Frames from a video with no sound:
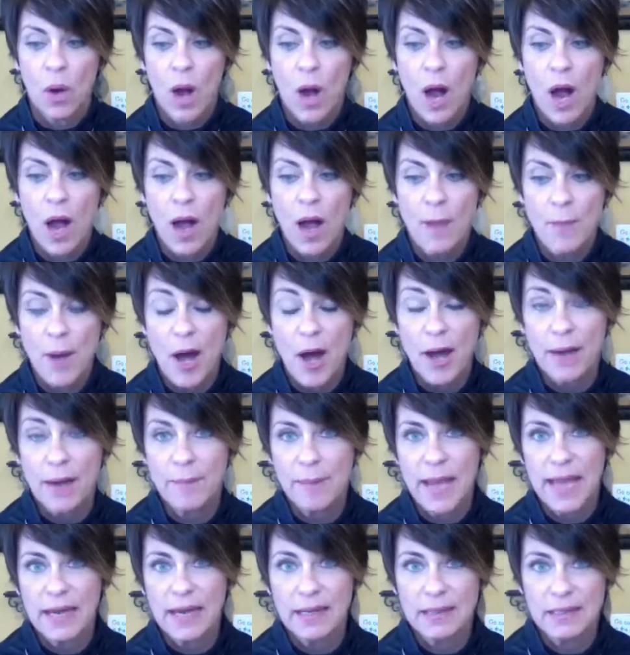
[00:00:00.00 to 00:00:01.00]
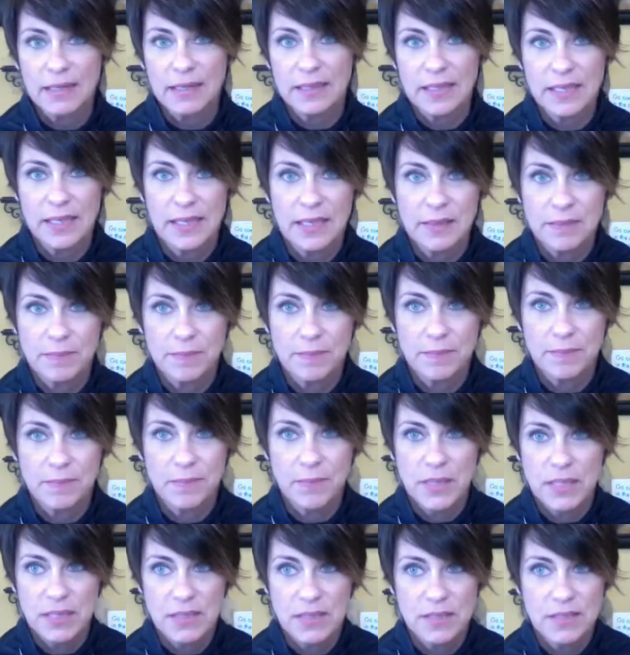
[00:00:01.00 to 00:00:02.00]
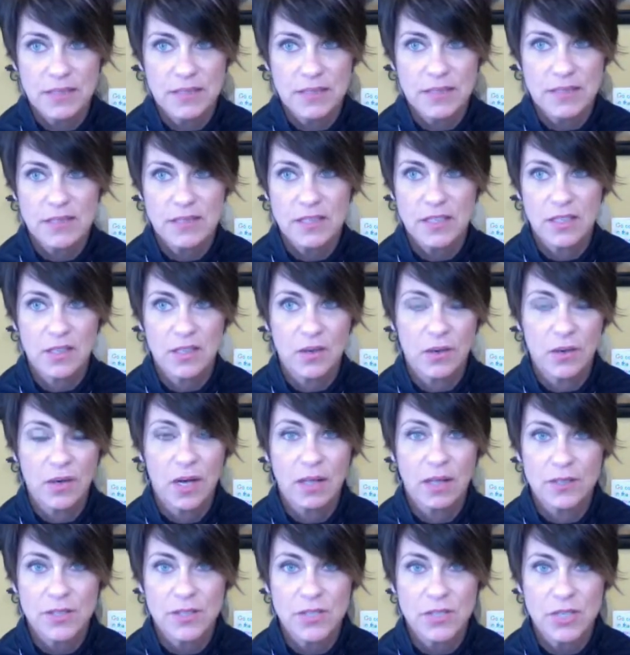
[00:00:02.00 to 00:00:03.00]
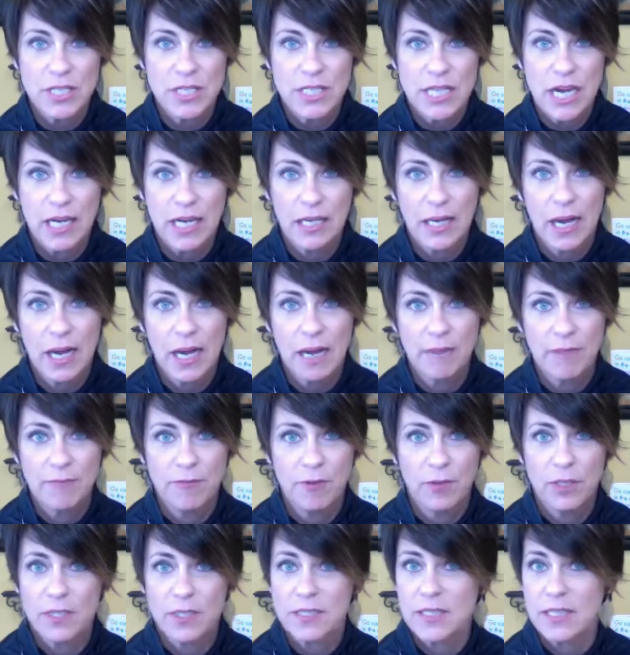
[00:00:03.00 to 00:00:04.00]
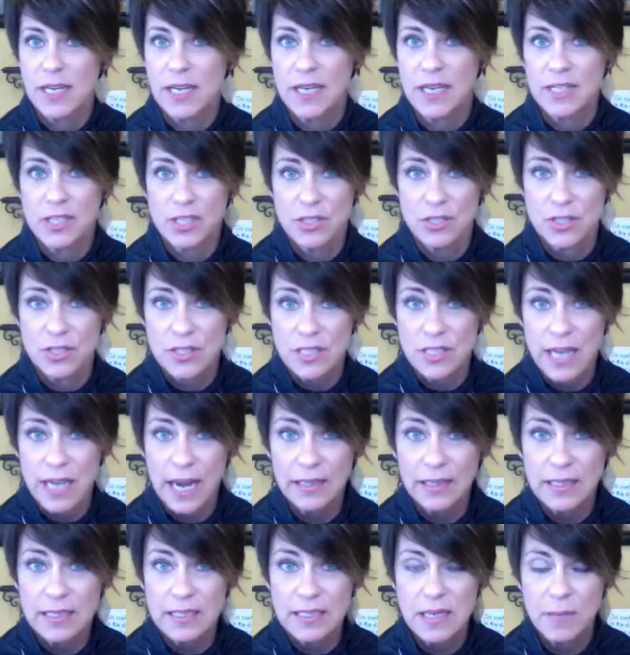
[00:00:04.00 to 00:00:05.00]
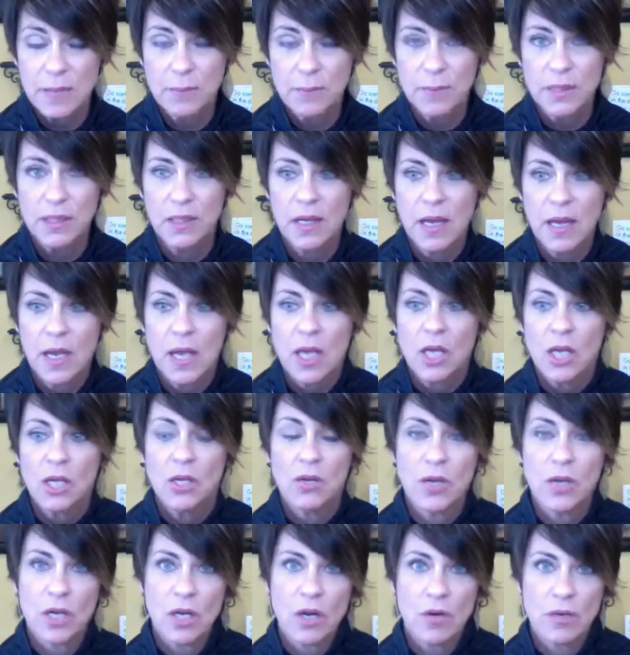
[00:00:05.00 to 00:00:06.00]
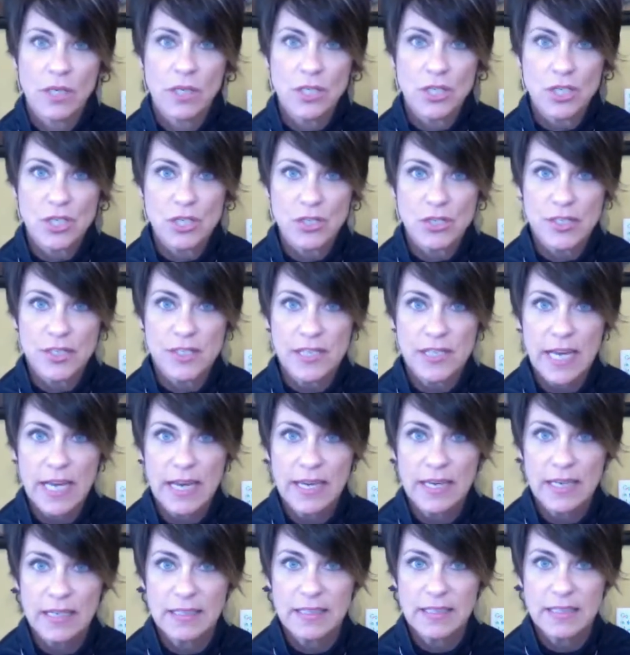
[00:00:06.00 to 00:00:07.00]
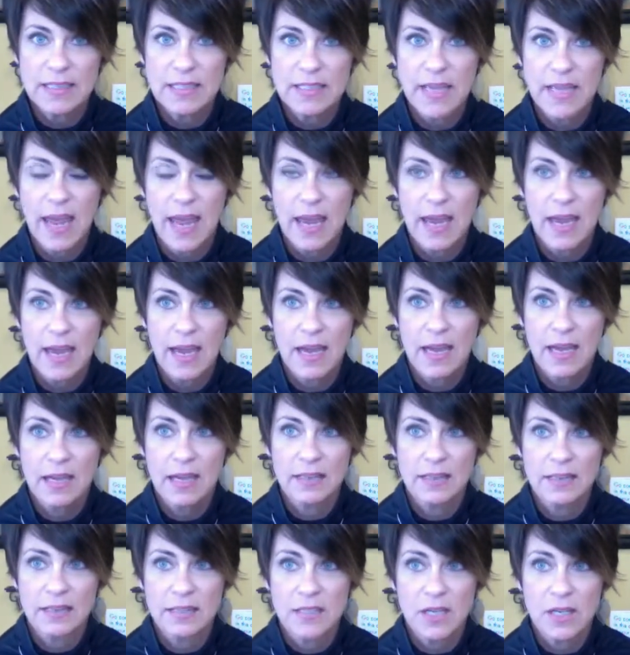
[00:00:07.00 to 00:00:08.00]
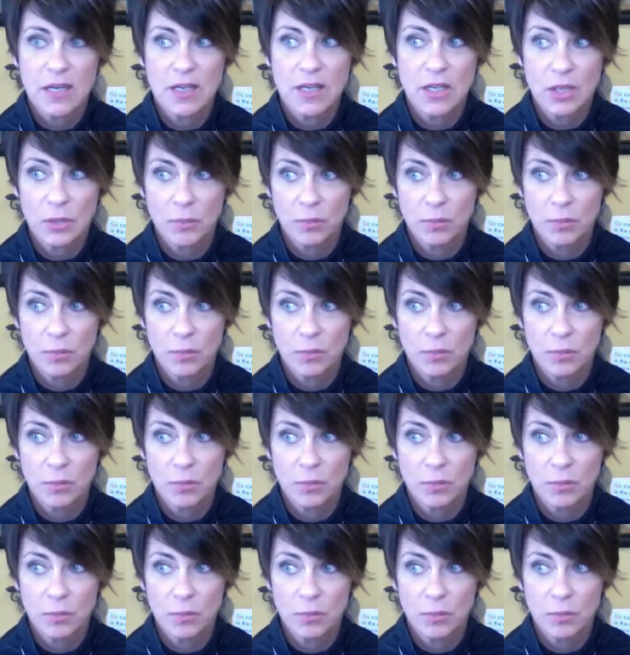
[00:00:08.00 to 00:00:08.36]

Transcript: automatically. It is, colorstreet.com/your stylist number. You can go into your settings and your